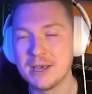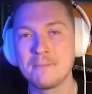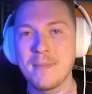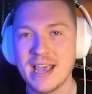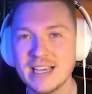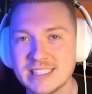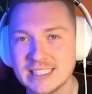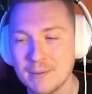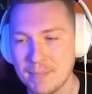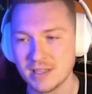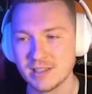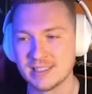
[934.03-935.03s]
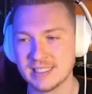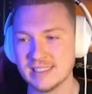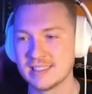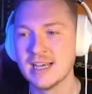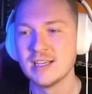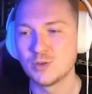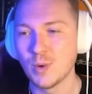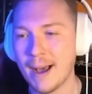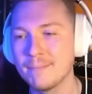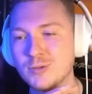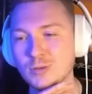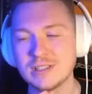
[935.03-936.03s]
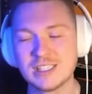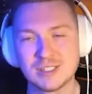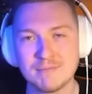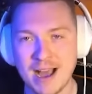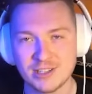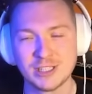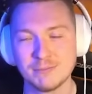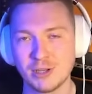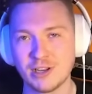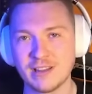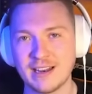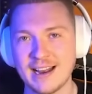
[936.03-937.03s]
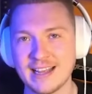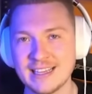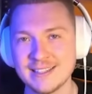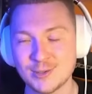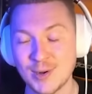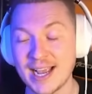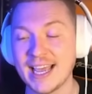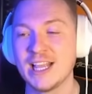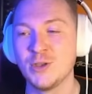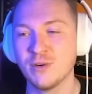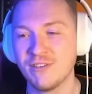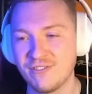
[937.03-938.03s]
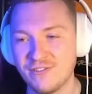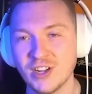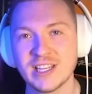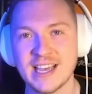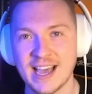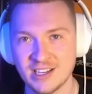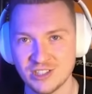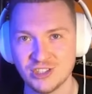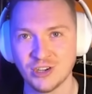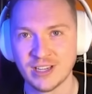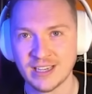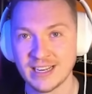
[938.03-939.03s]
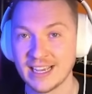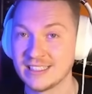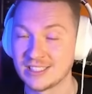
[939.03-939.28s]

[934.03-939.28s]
the amazing abilities to absolutely smash the Blood of the Dead Easter egg and you will fully enjoy it.